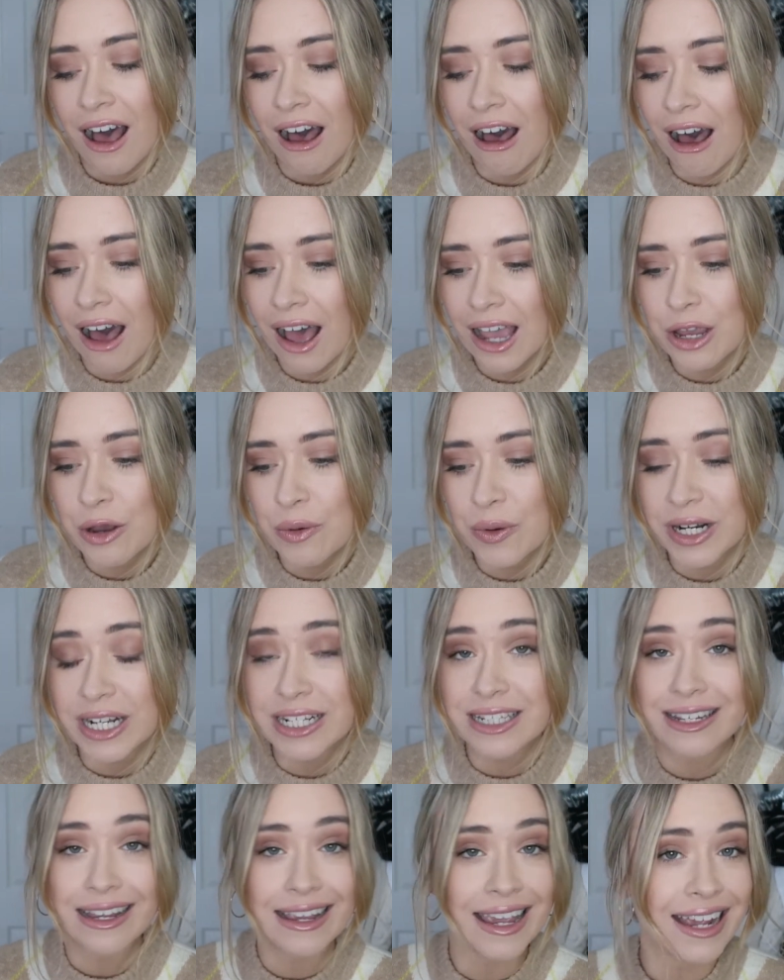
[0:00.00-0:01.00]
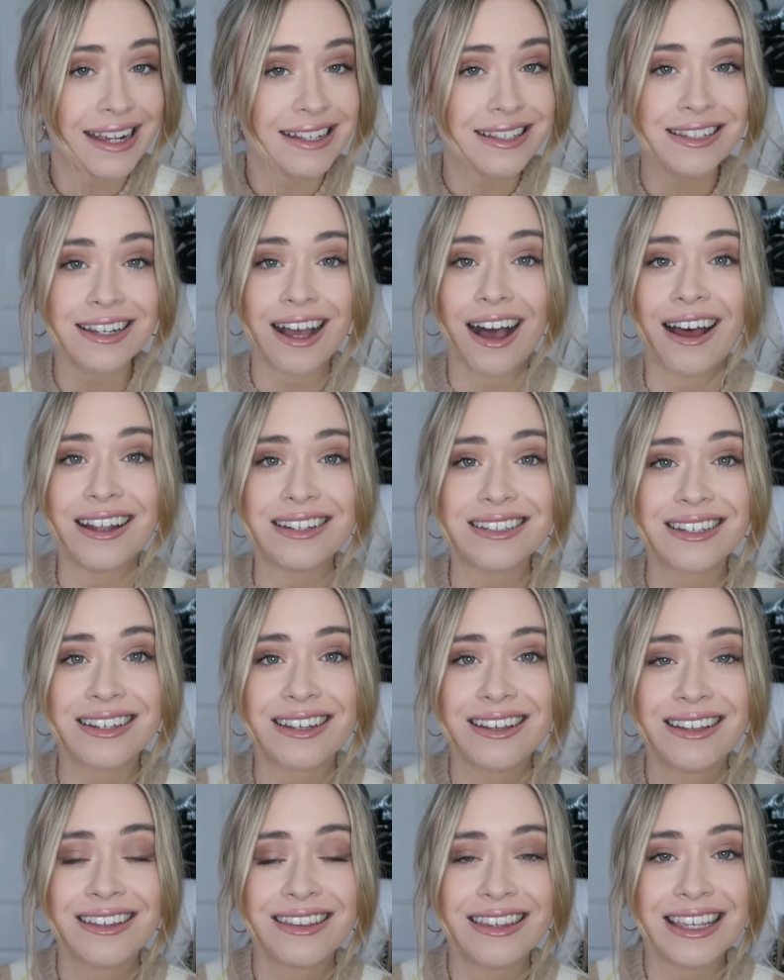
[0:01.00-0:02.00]
I wanted to kickstart
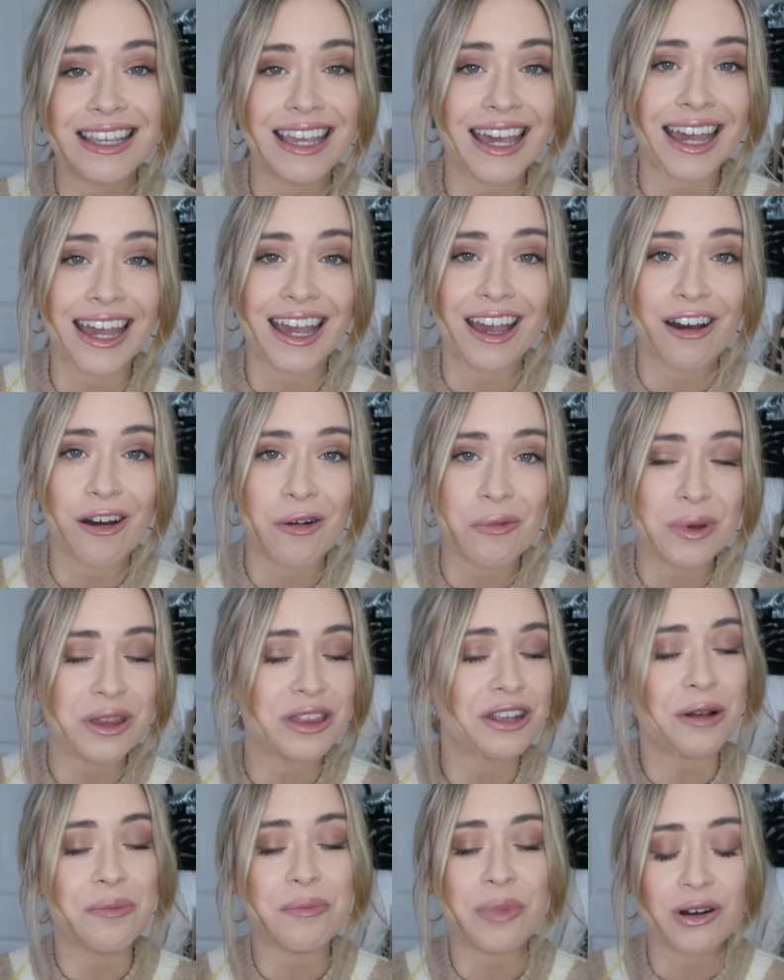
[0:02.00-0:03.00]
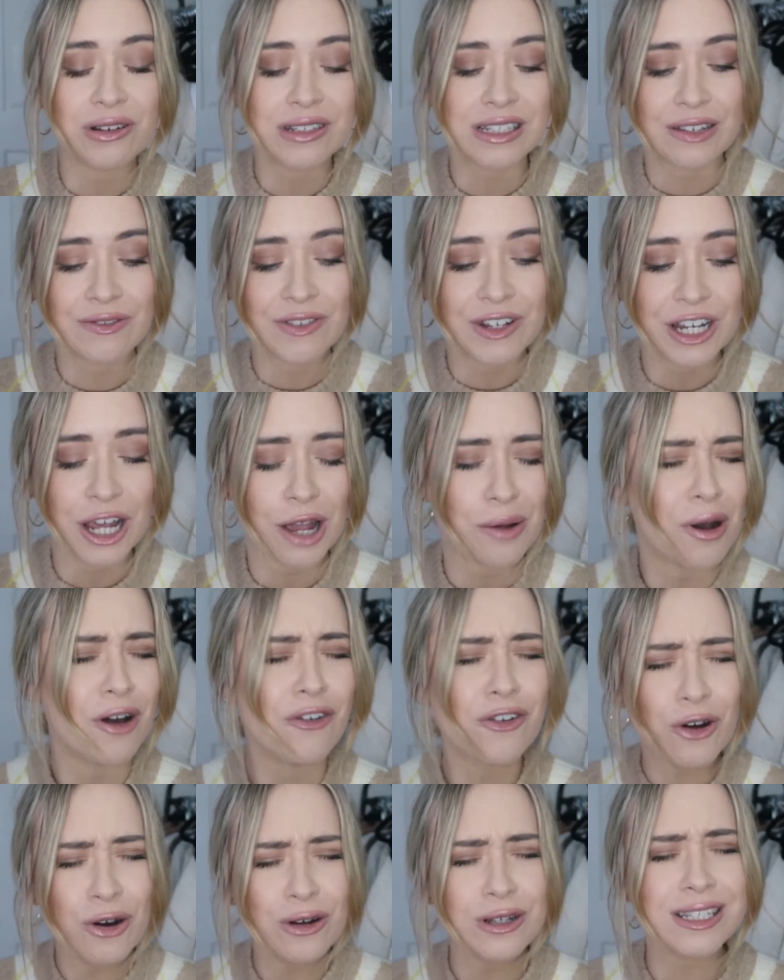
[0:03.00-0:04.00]
the year with an unboxing video.
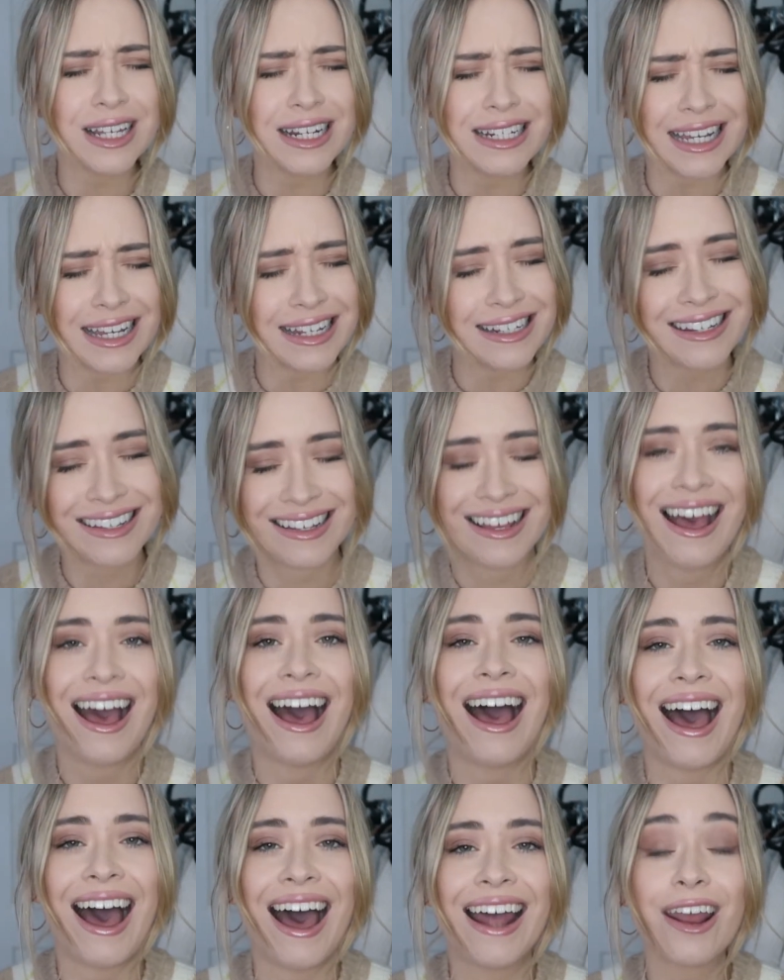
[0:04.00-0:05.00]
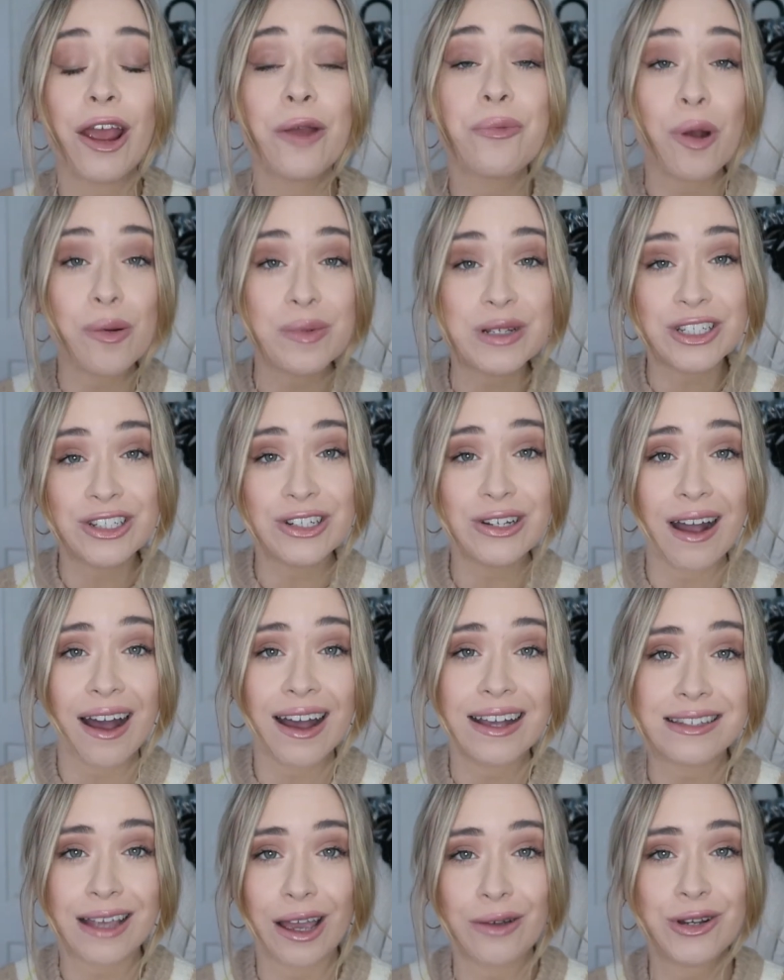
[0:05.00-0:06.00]
Of course I did, and I promised you
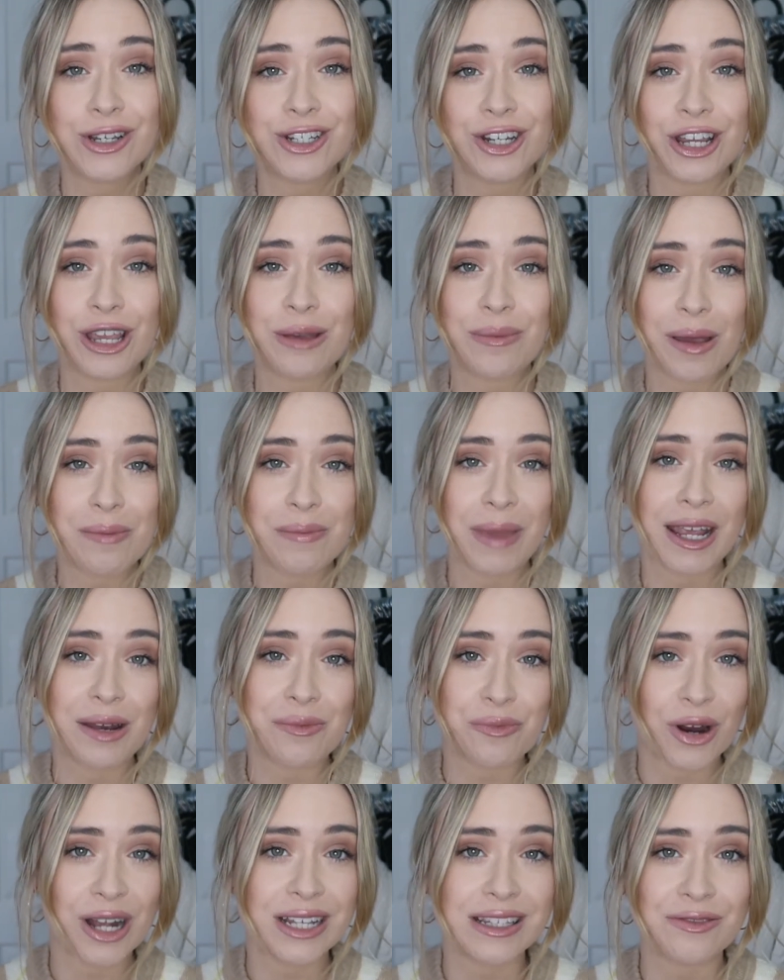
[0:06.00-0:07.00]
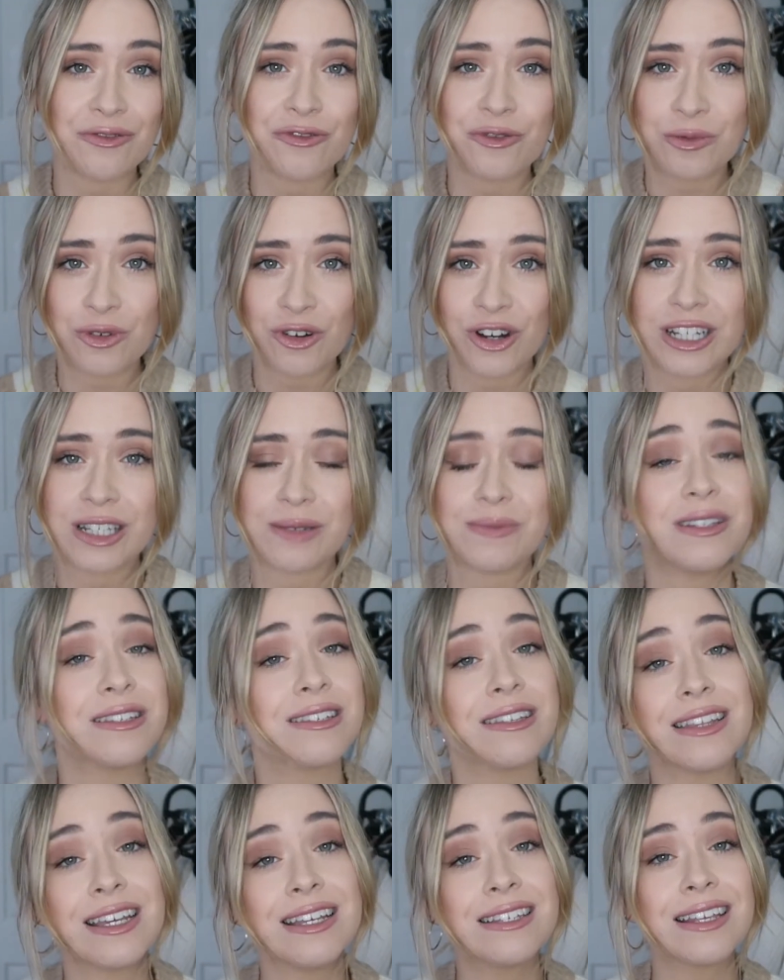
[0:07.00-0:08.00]
guys I would show you my main present from Christmas.
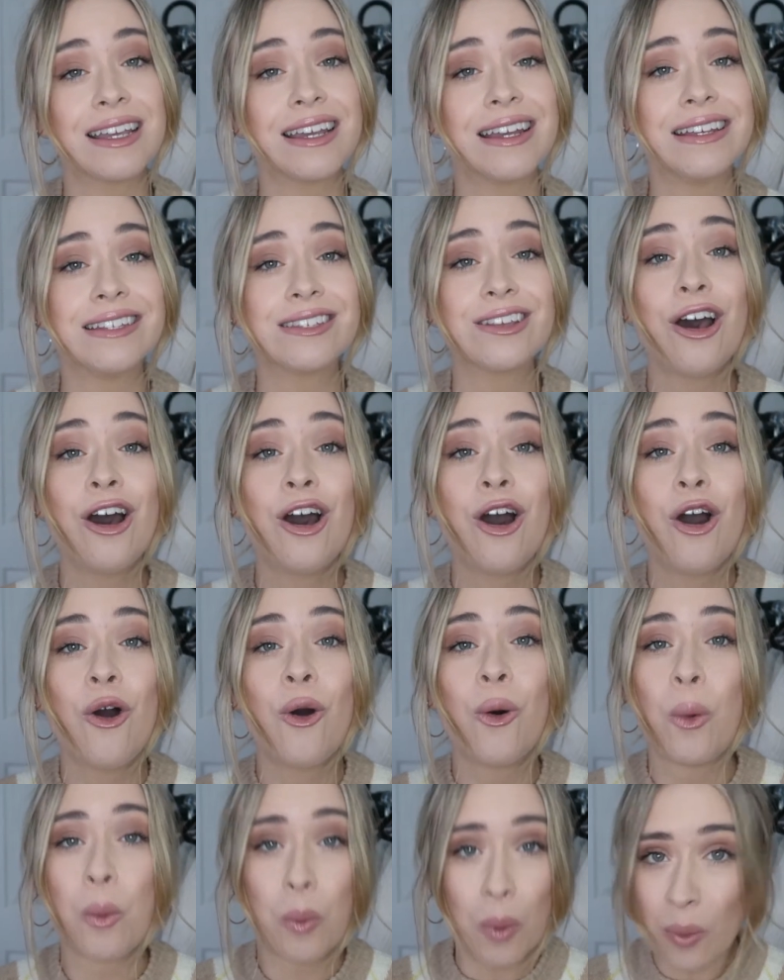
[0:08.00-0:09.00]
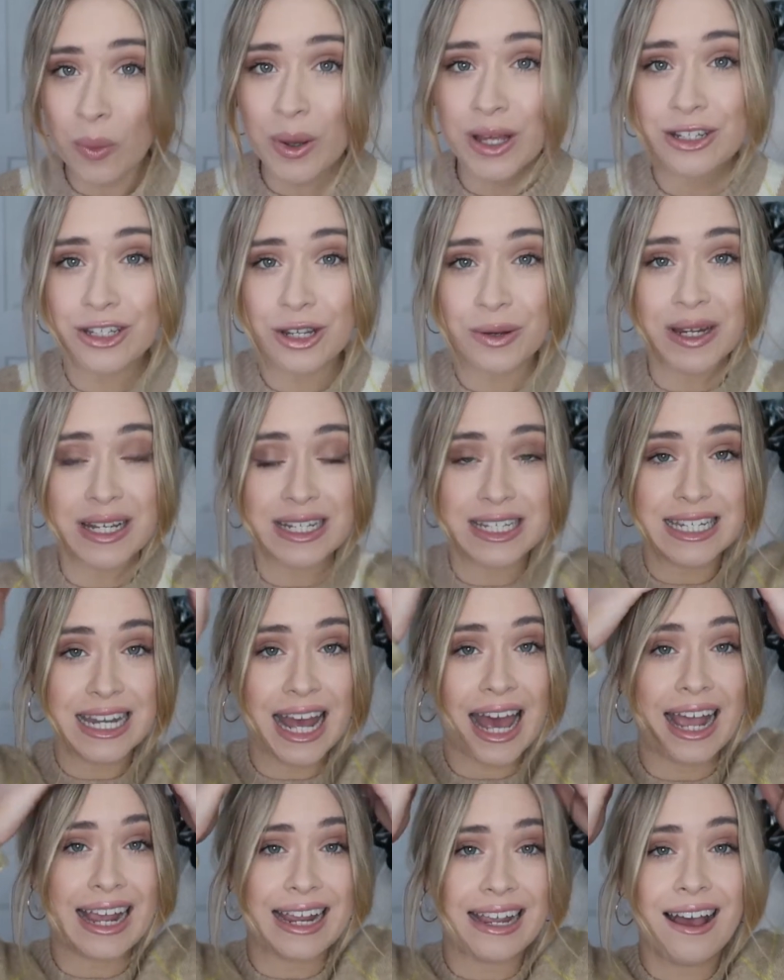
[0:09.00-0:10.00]
So this is what we're doing
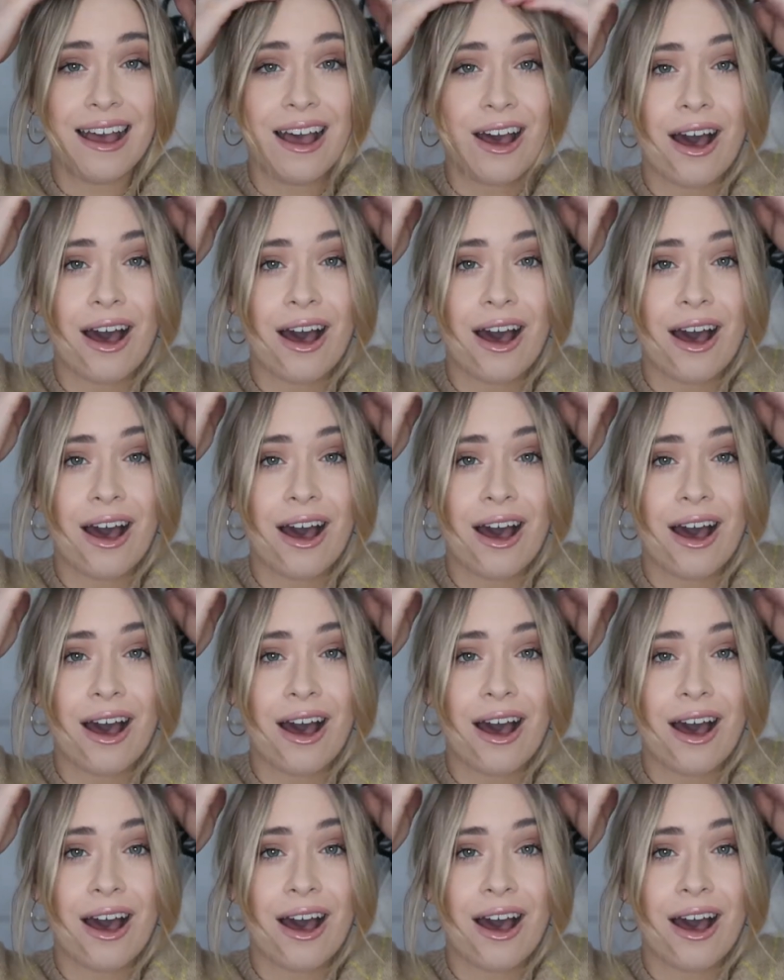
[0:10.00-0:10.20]
today.